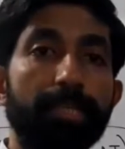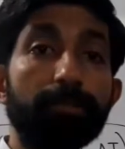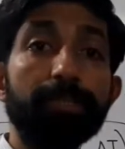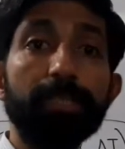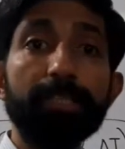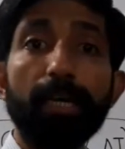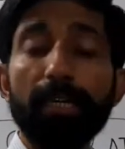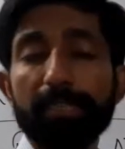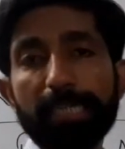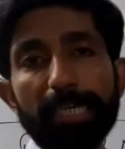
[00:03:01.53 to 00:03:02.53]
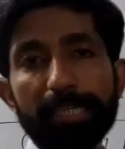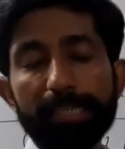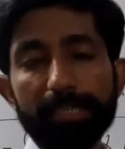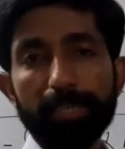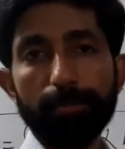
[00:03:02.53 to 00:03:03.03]
in which the charge
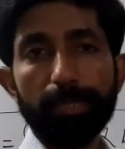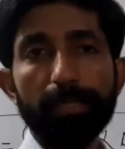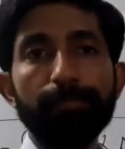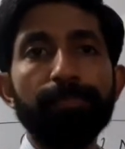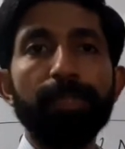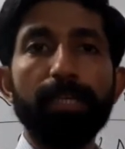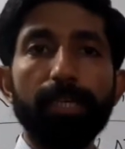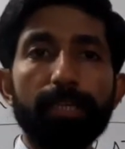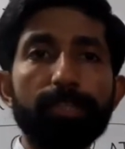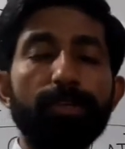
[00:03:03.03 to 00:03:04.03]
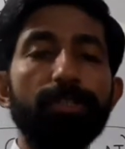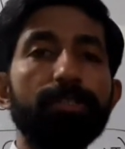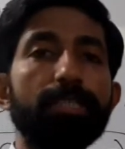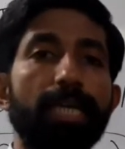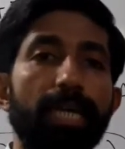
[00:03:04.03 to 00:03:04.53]
carriers are what? Electrons
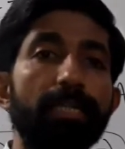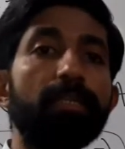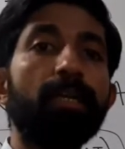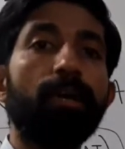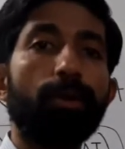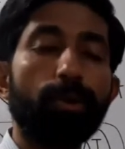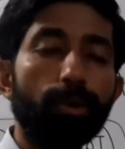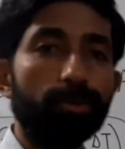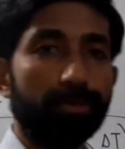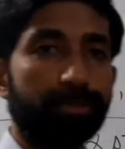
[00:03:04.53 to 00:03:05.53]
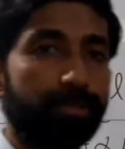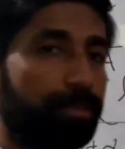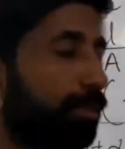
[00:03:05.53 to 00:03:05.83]
and holes.